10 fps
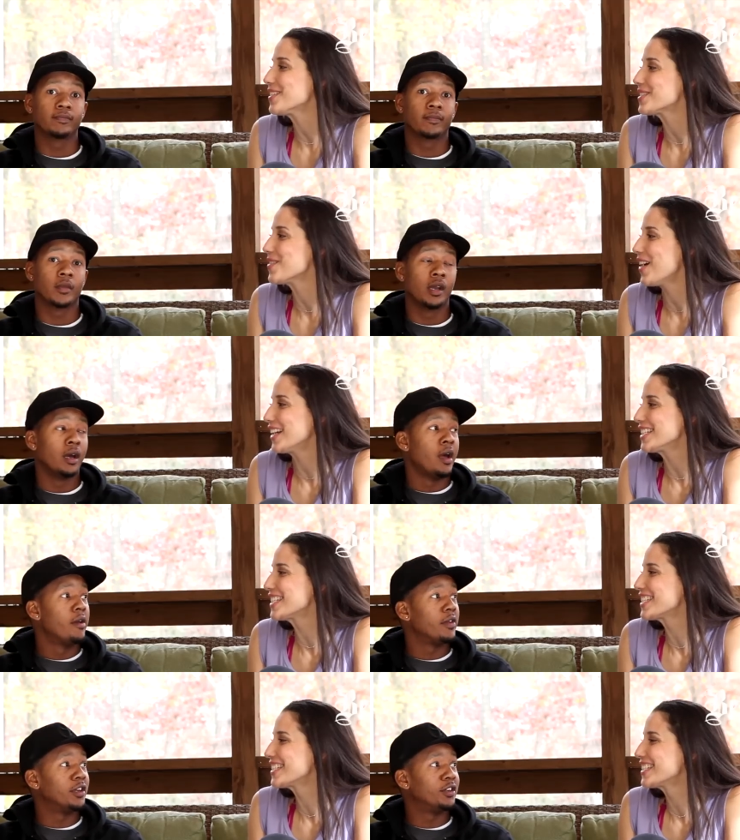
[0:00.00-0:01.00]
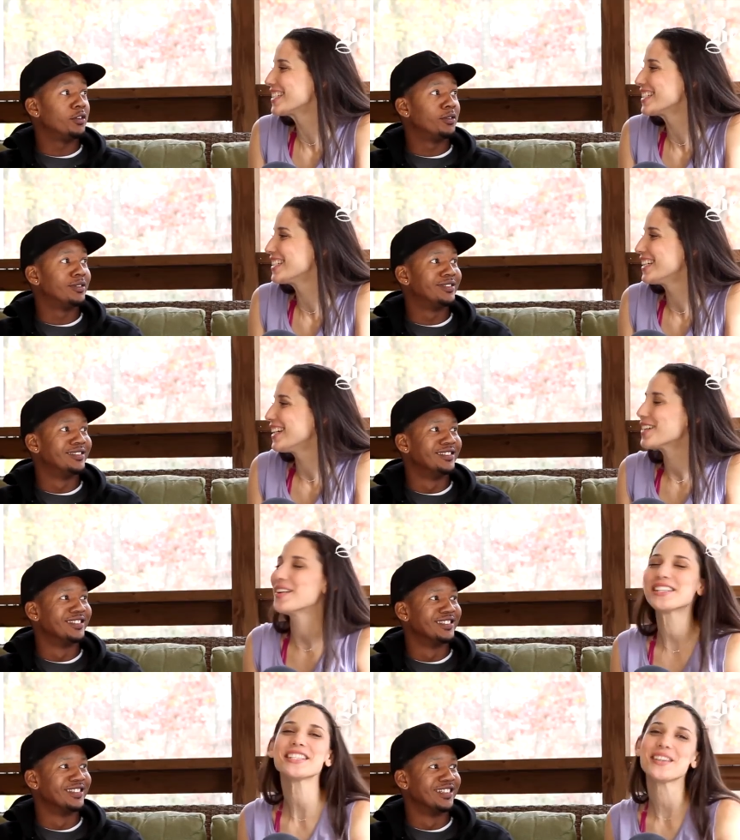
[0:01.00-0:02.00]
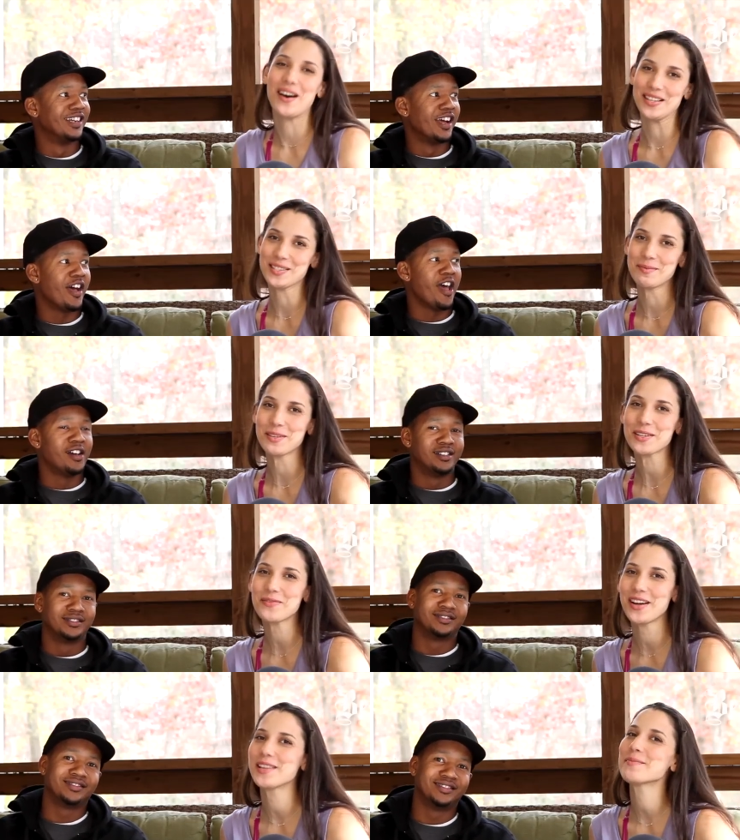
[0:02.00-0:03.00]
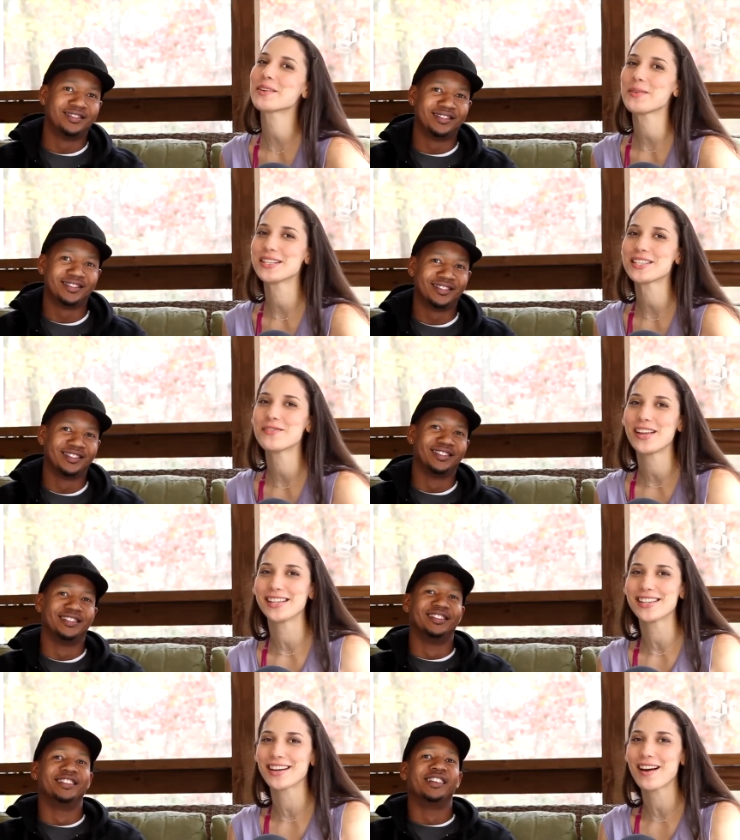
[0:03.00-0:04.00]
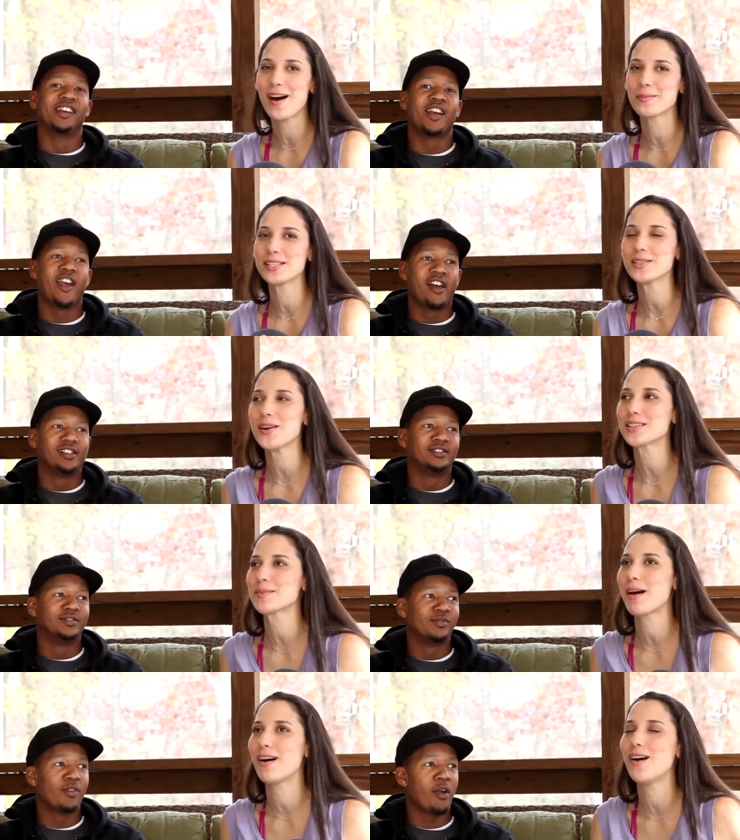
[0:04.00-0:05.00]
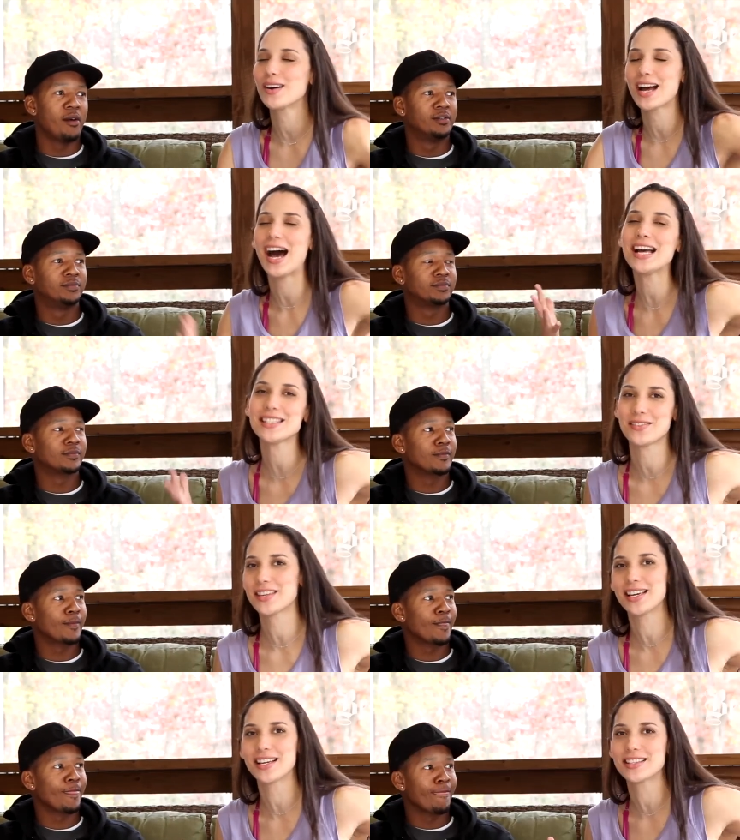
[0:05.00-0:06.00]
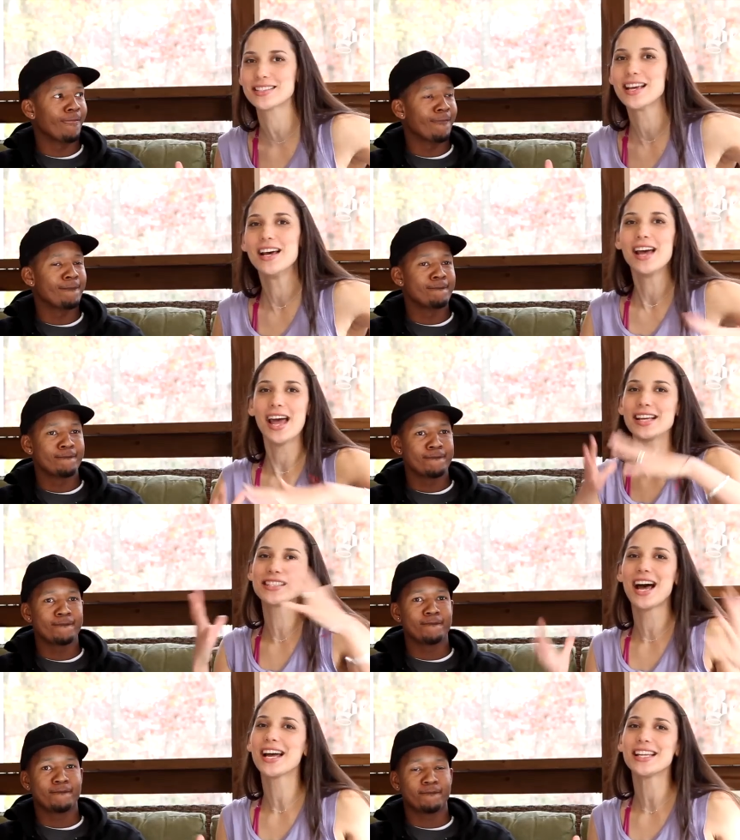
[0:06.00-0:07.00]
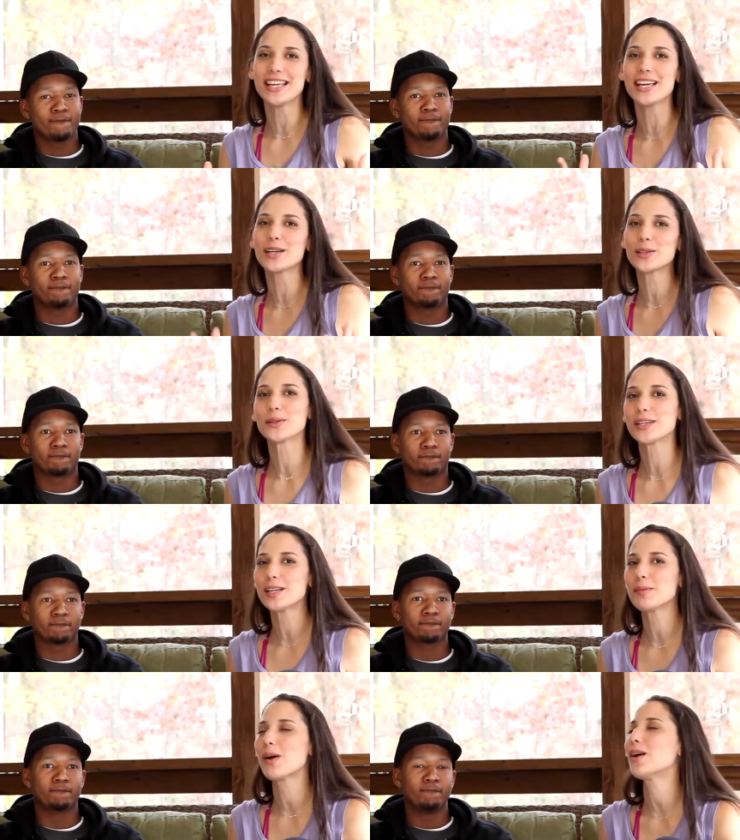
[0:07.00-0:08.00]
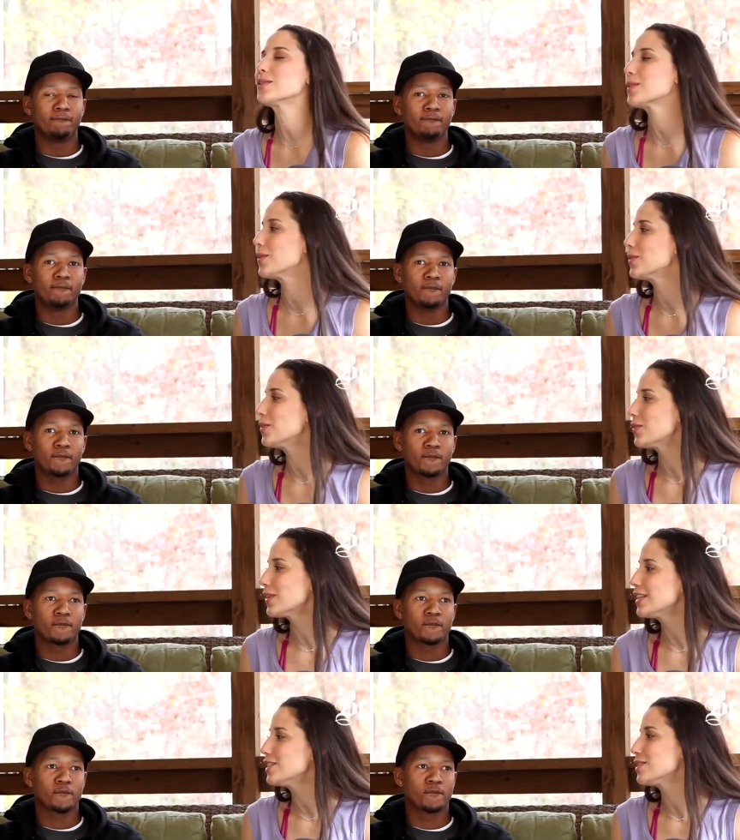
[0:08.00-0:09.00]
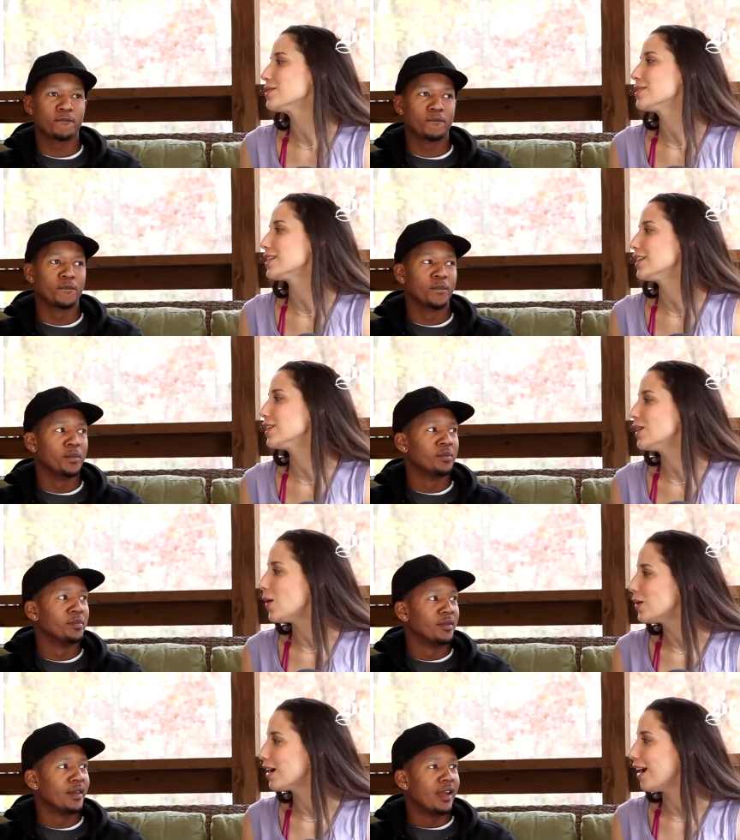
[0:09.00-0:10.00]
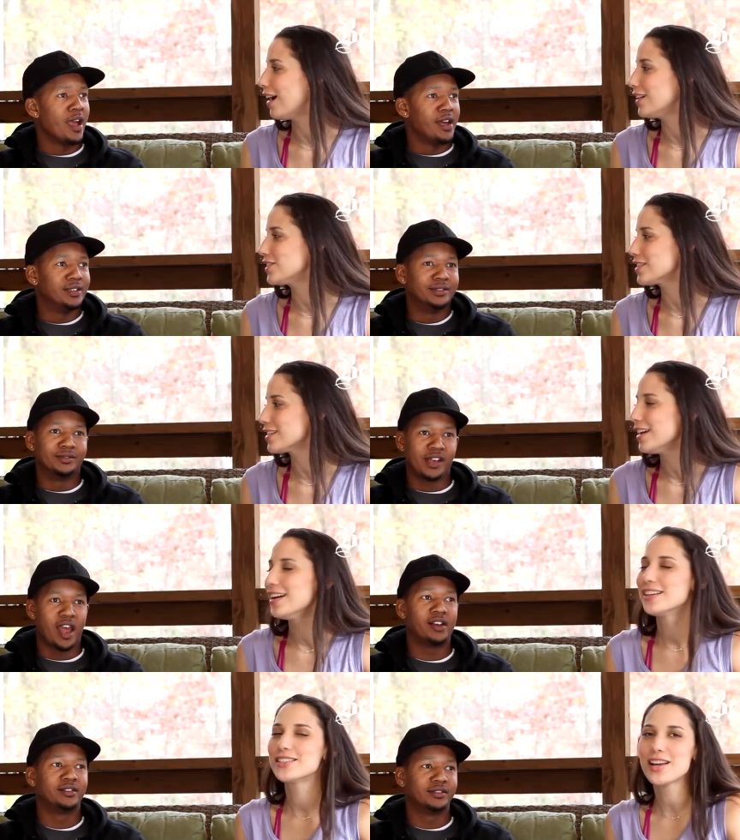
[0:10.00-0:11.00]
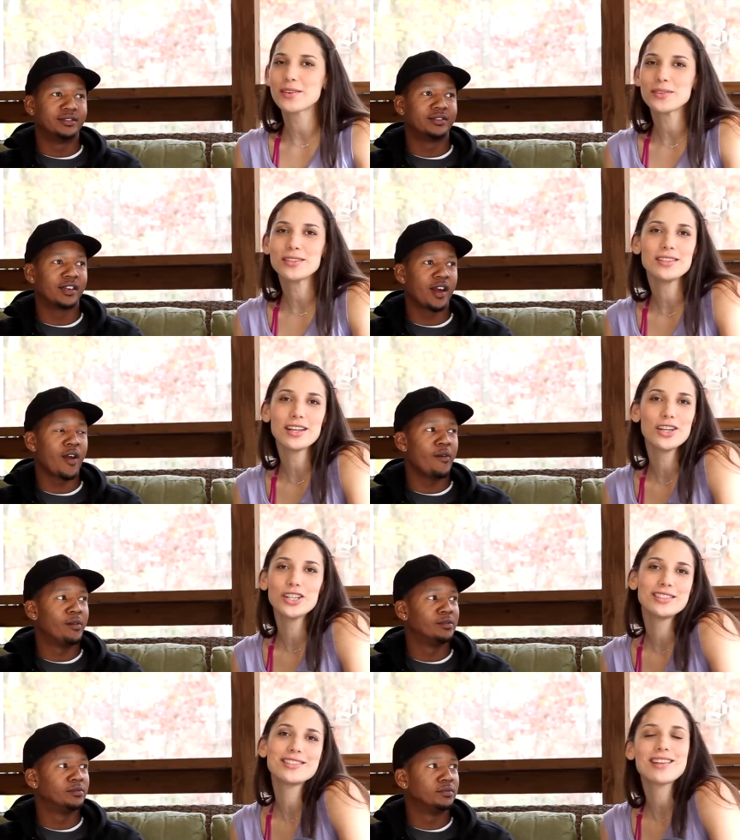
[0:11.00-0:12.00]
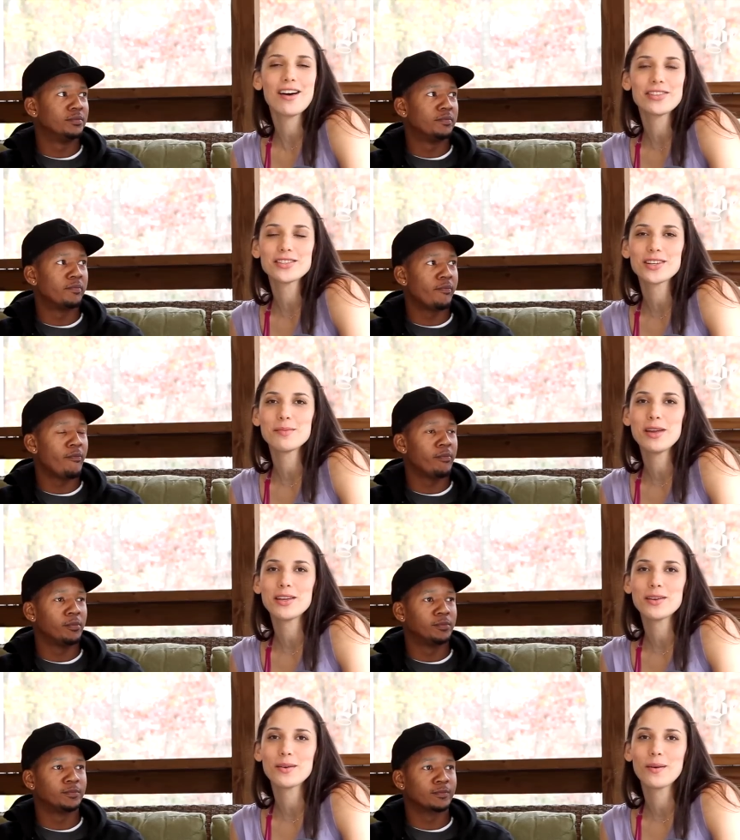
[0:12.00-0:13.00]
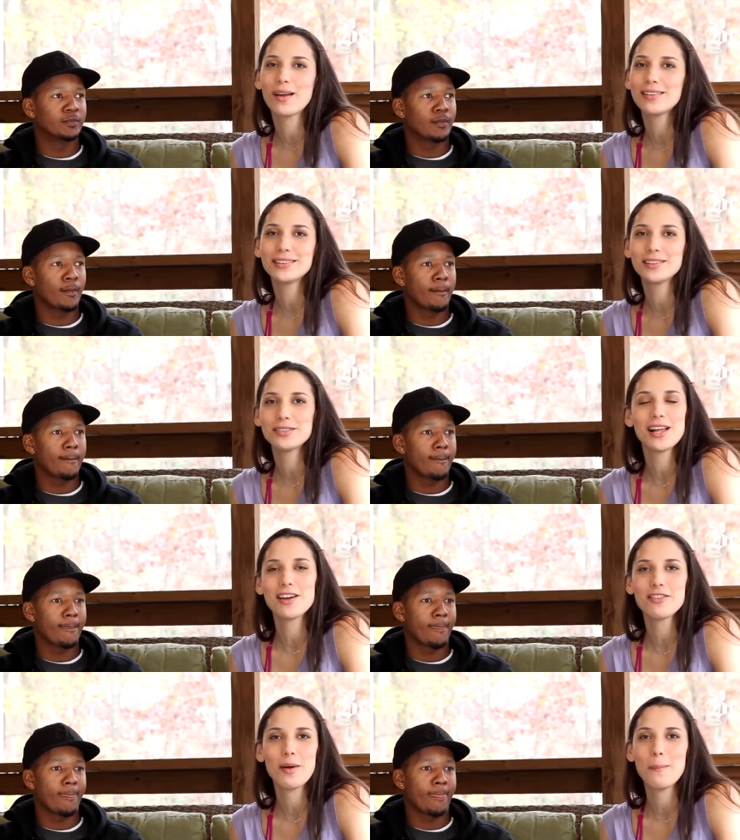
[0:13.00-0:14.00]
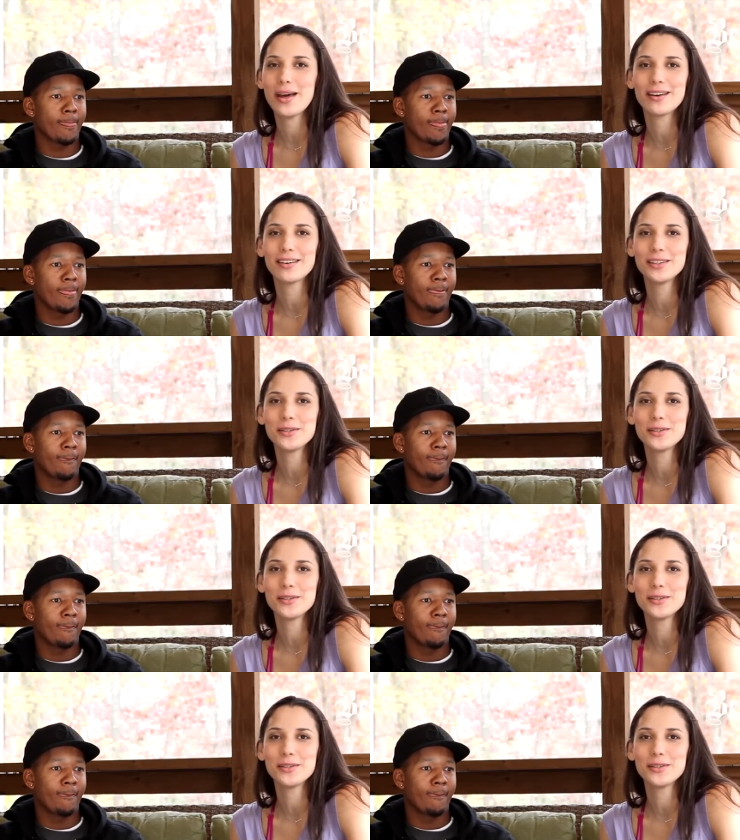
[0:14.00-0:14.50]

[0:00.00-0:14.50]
Speaker 1: you so much. Thank you. Quentin's awesome. You can find him at QuentinVennie.com. He talks about all kinds of things anxiety included, but also green juice and yoga and just general good stuff that's going to make you live life better. And